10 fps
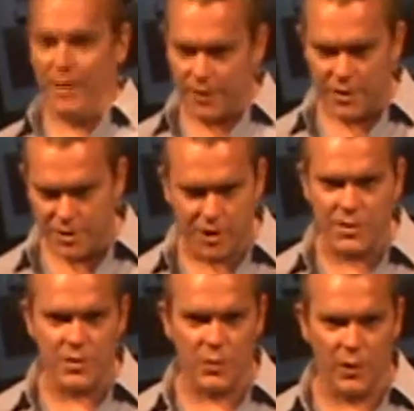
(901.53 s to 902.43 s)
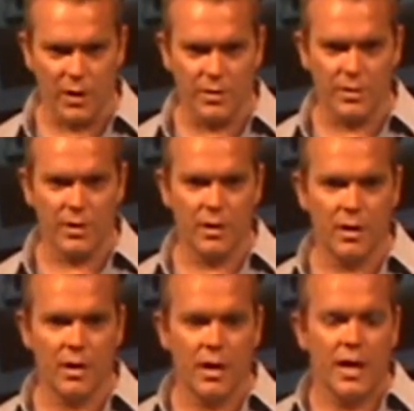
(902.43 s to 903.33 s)
in than Jesus.
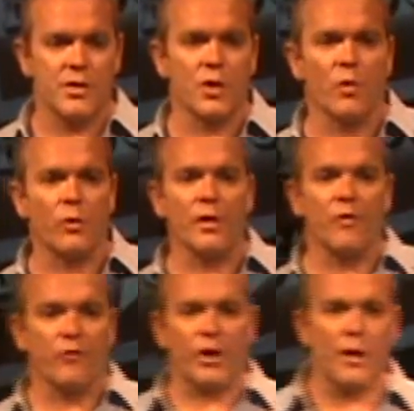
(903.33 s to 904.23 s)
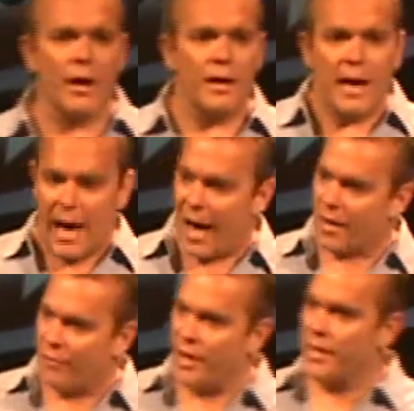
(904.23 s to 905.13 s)
And so if we're going to figure out how to